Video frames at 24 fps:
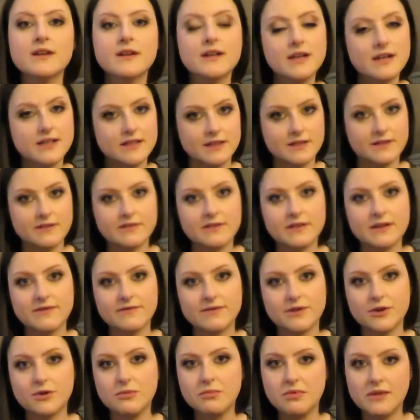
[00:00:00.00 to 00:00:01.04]
And these have
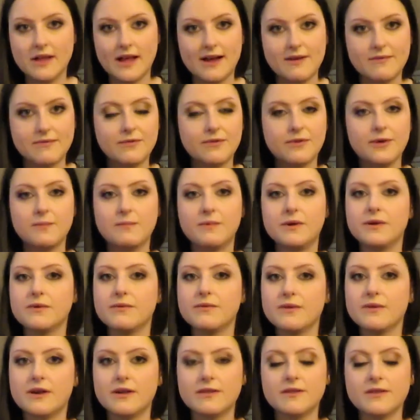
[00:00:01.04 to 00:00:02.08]
no platform,
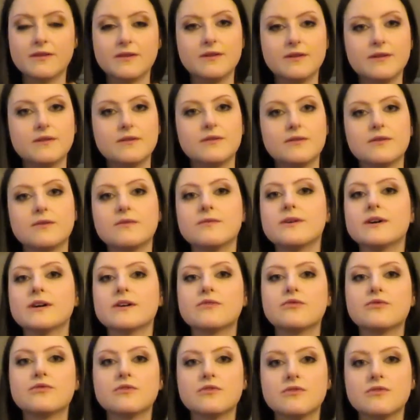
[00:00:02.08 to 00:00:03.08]
no nothing, no extra